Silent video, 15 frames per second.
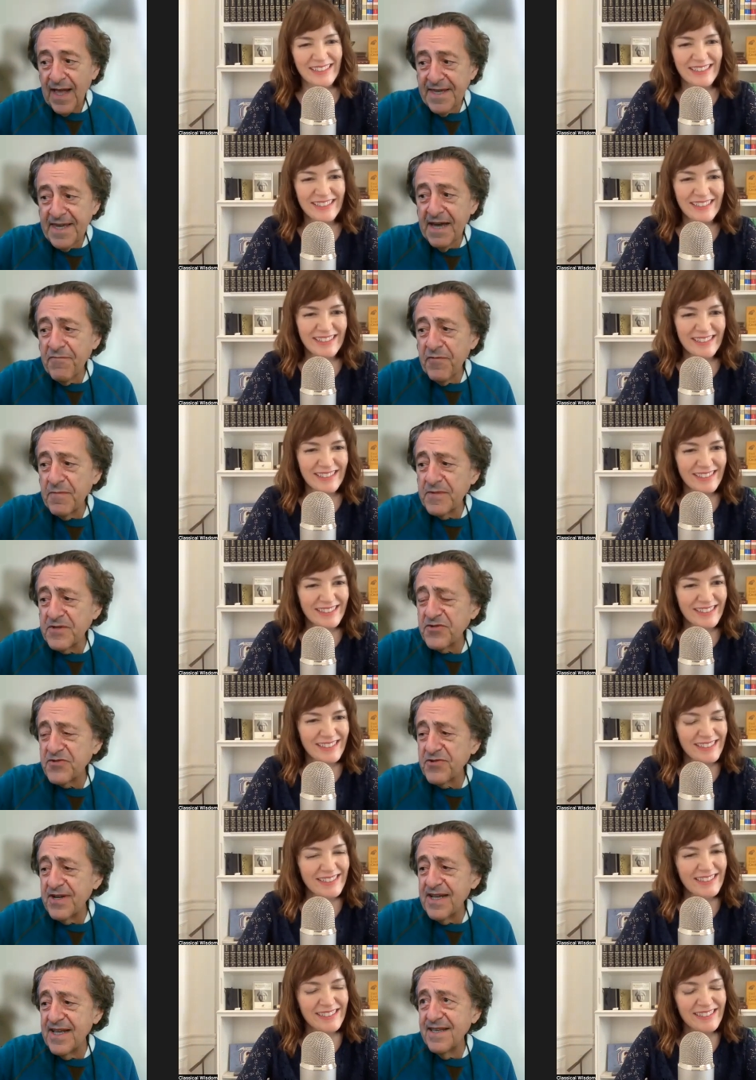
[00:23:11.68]
Speaker 1: Yeah, from
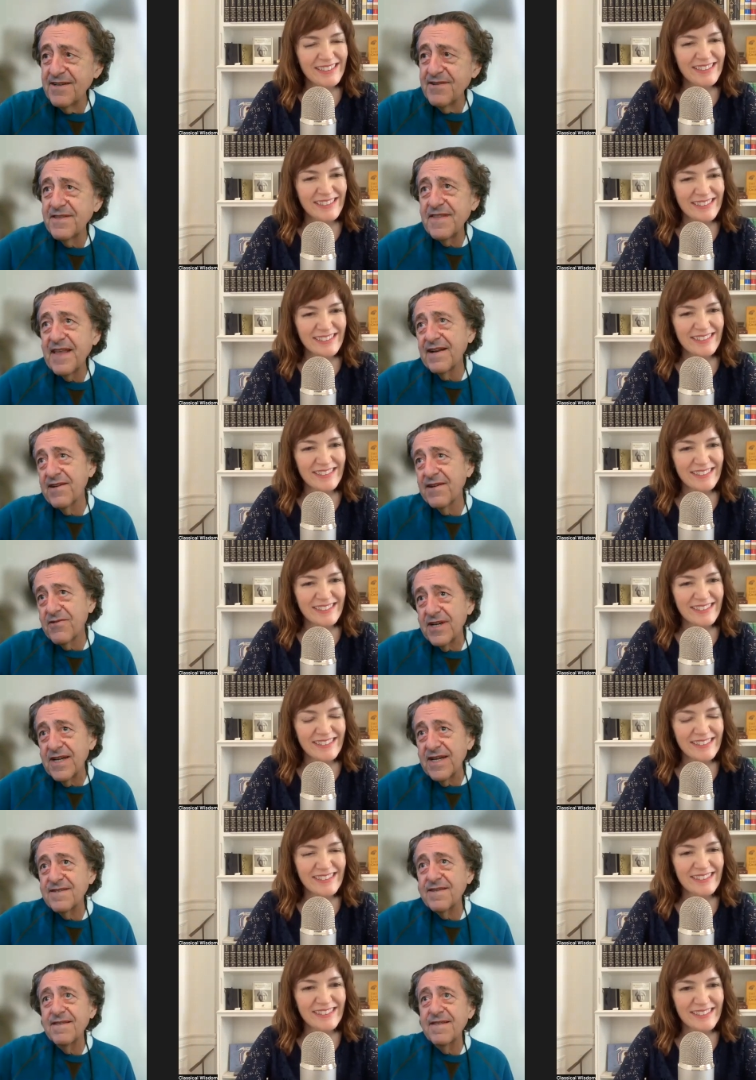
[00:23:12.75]
Australia and then
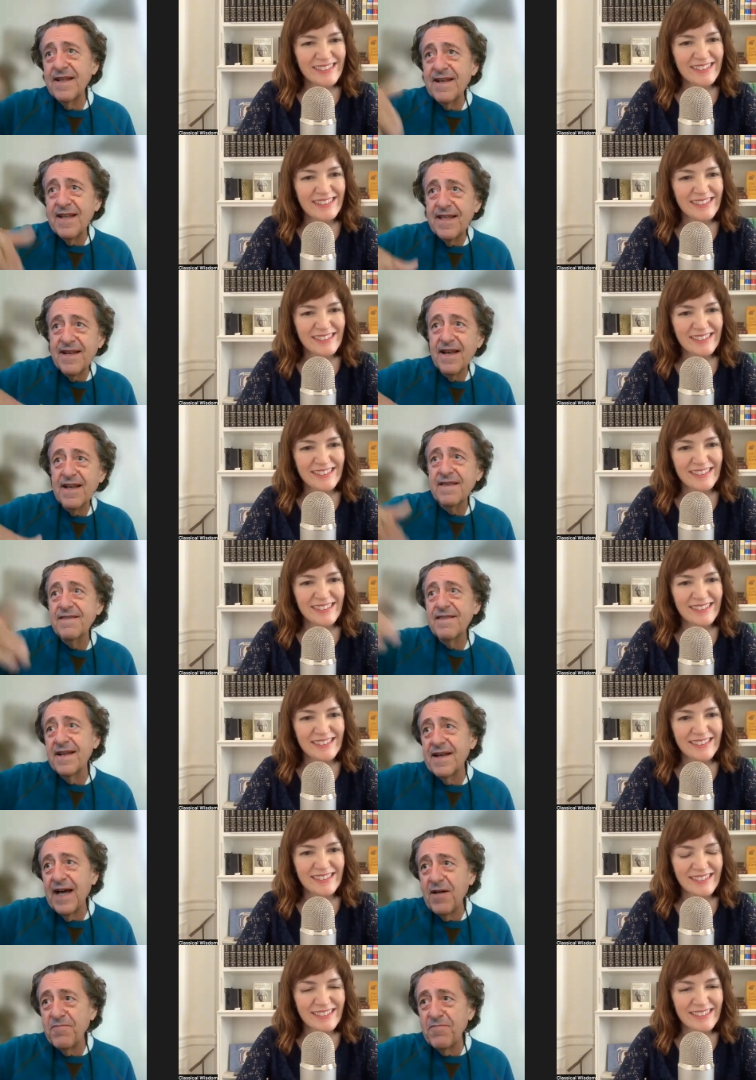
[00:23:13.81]
Greece and then Italy,
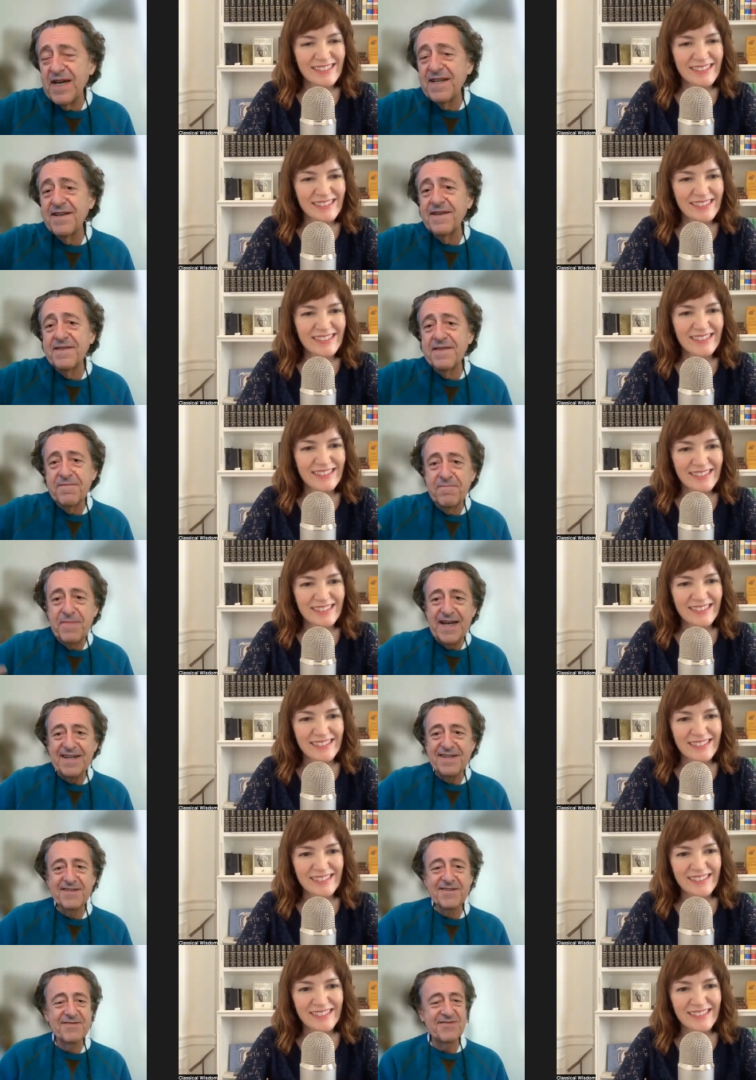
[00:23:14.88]
then Albania, then
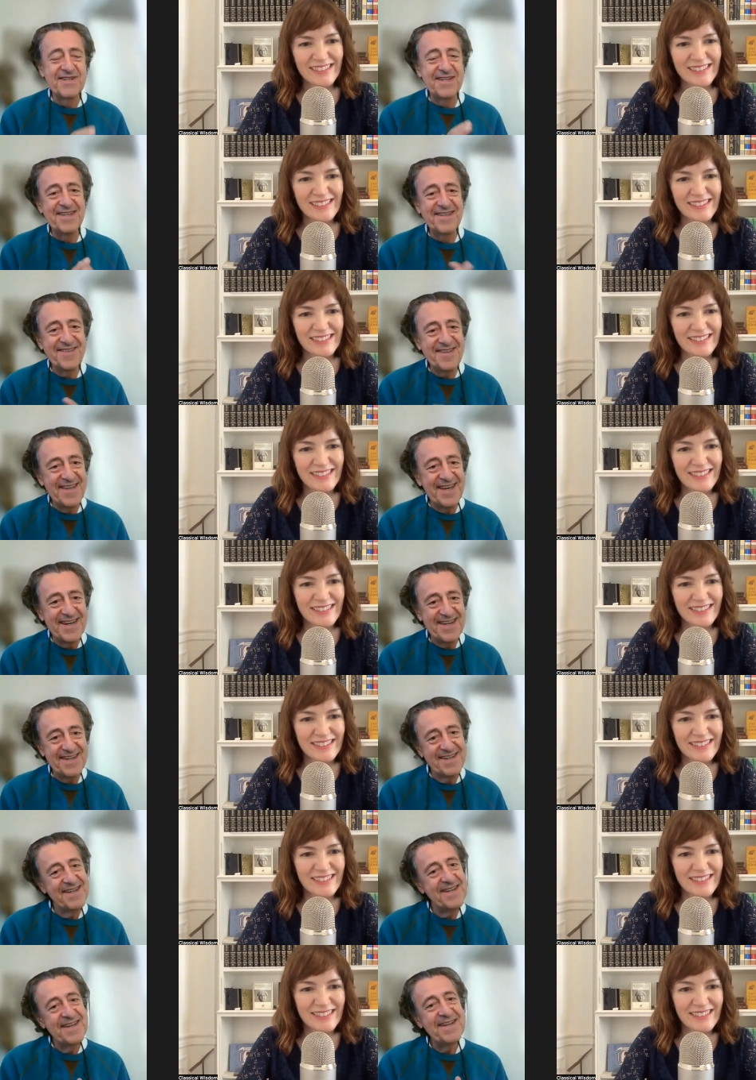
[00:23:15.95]
back to Greece. Yeah.
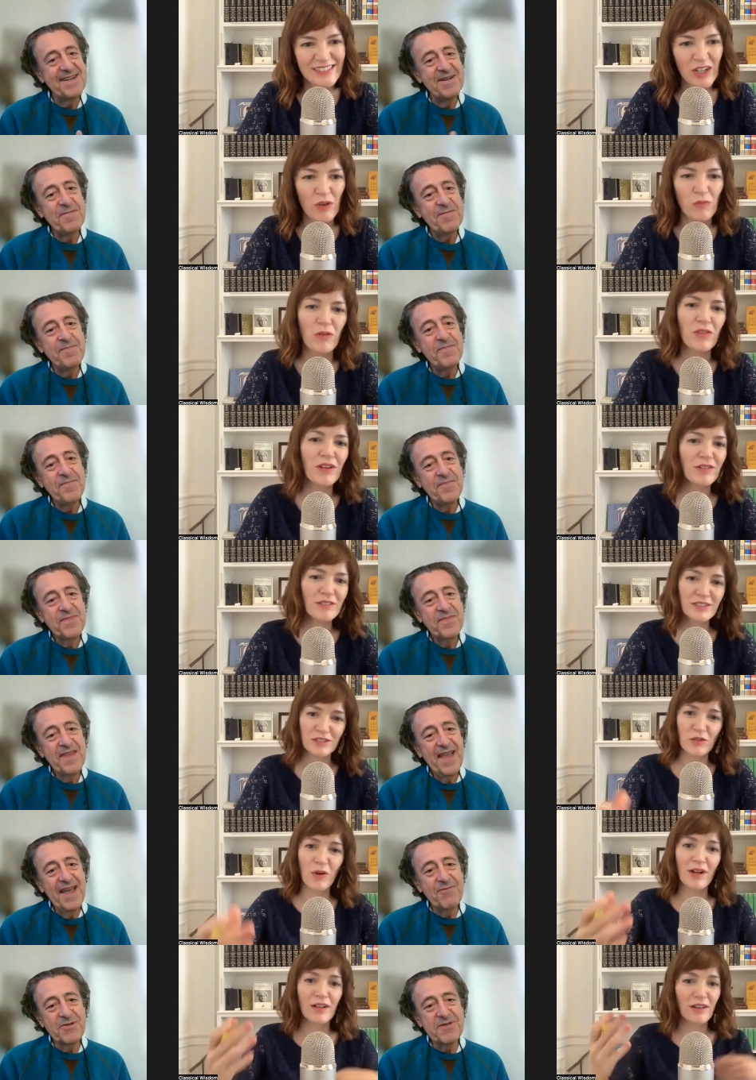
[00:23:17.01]
Speaker 2: Well, there
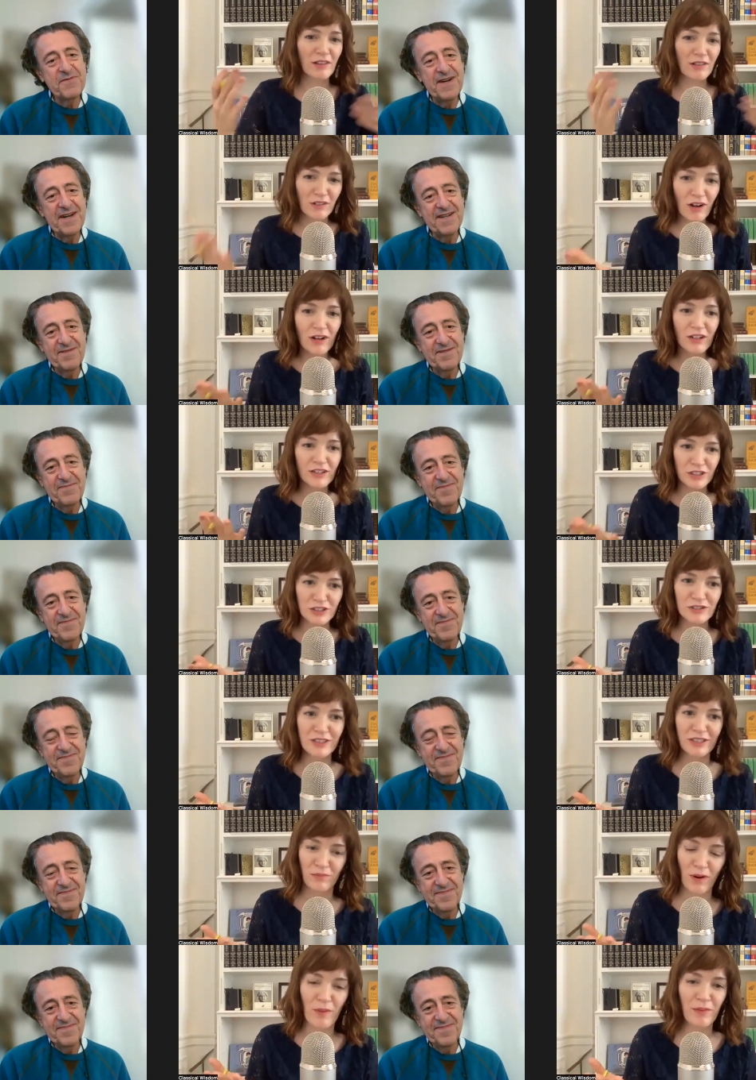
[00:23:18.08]
is quite a fun. large
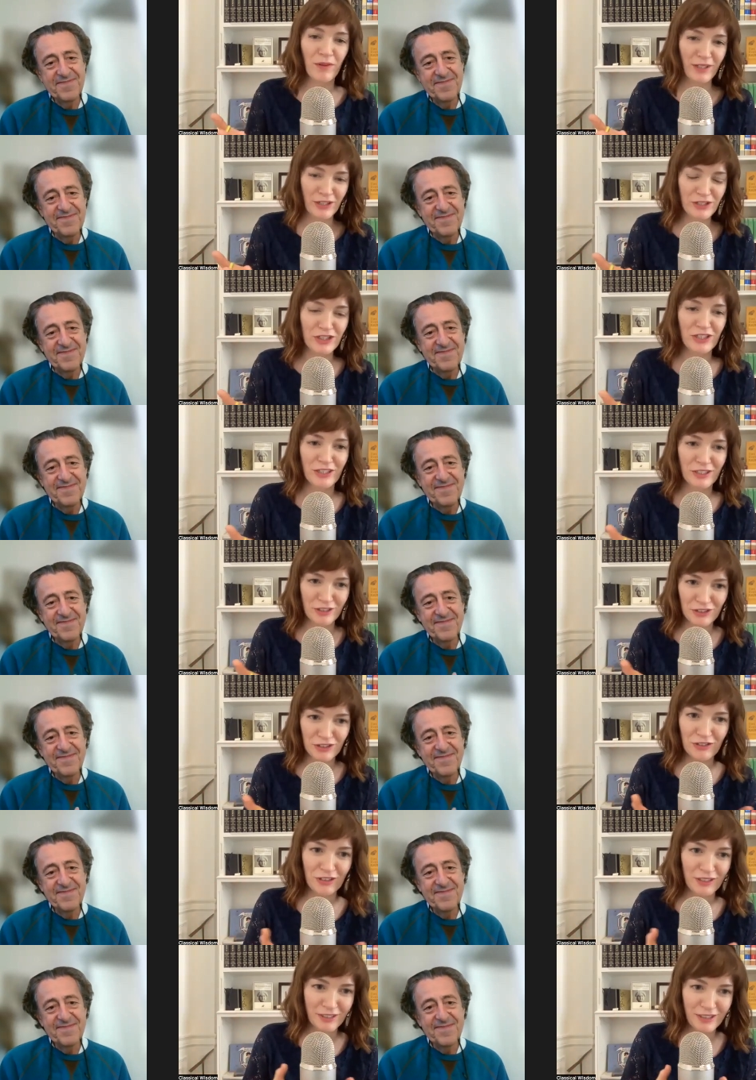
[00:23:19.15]
Greek population in
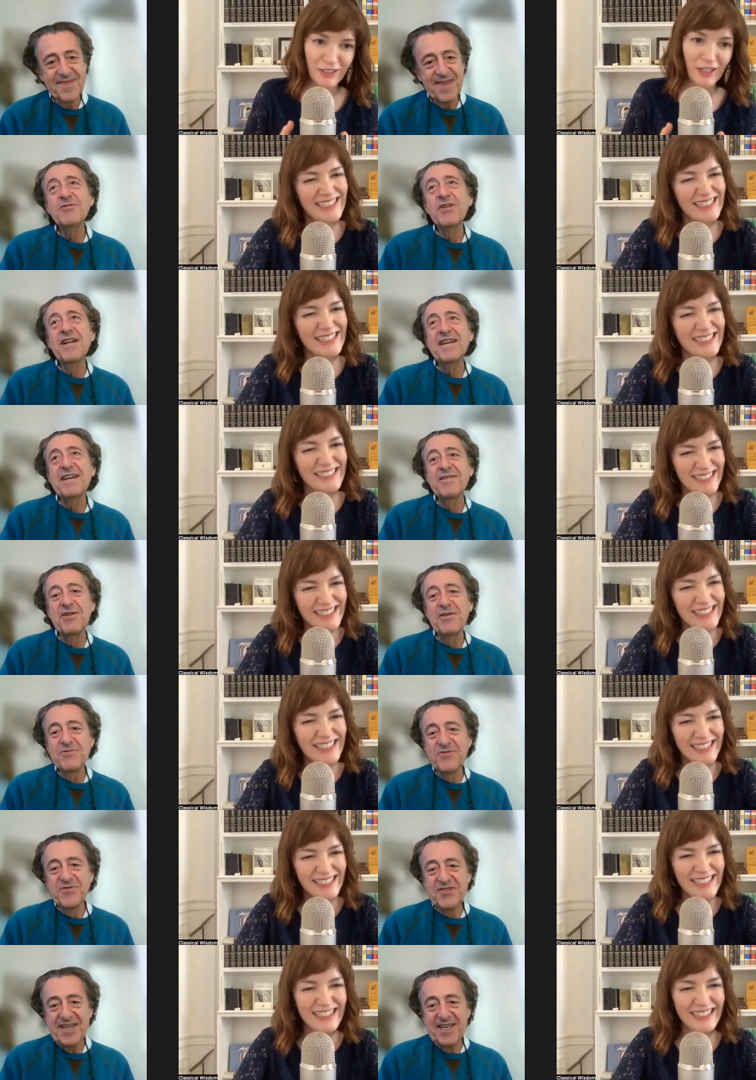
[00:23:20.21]
Australia.
Speaker 1: Really, an
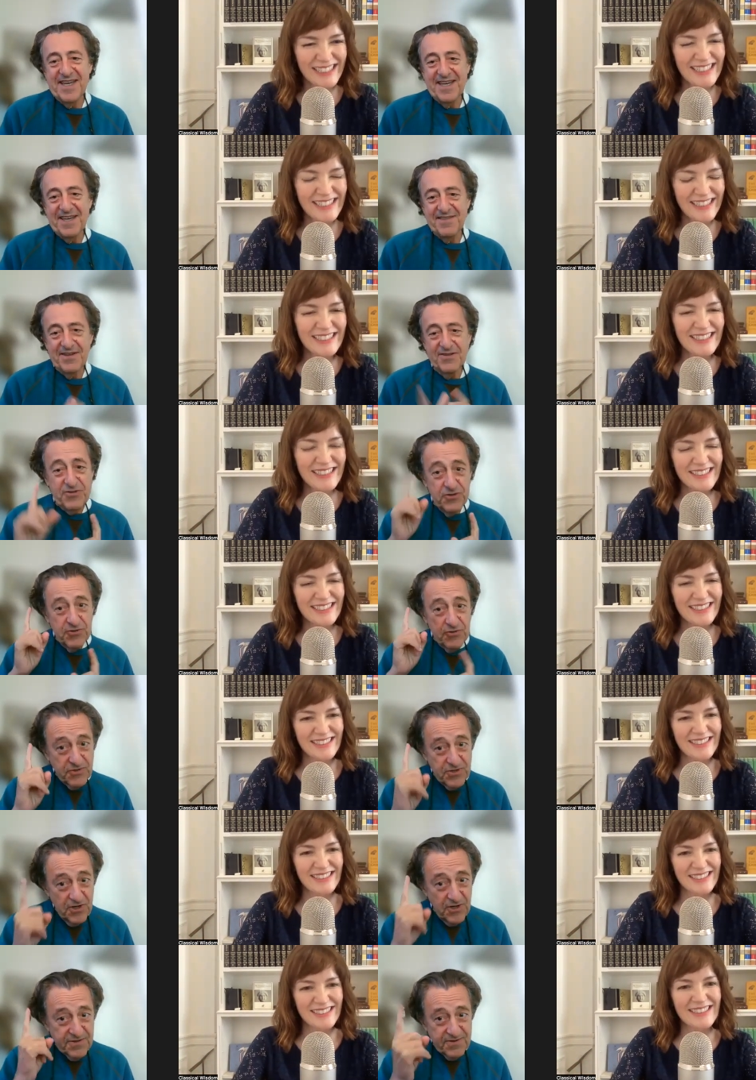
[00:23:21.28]
old saying that you're
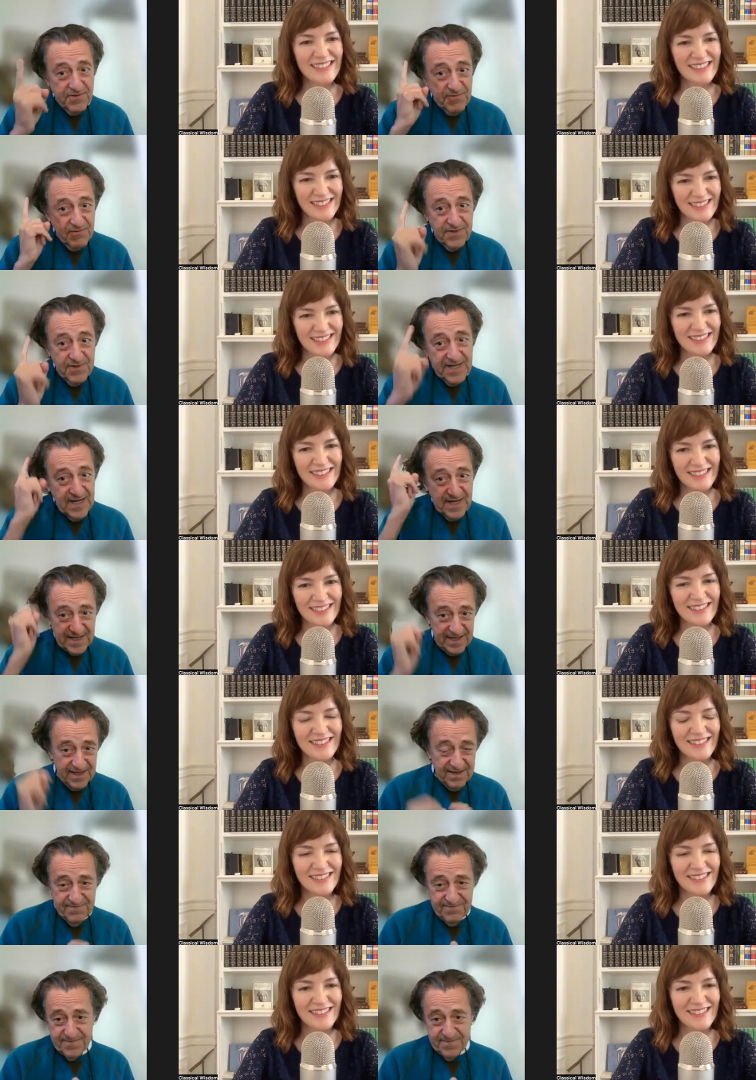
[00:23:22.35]
not really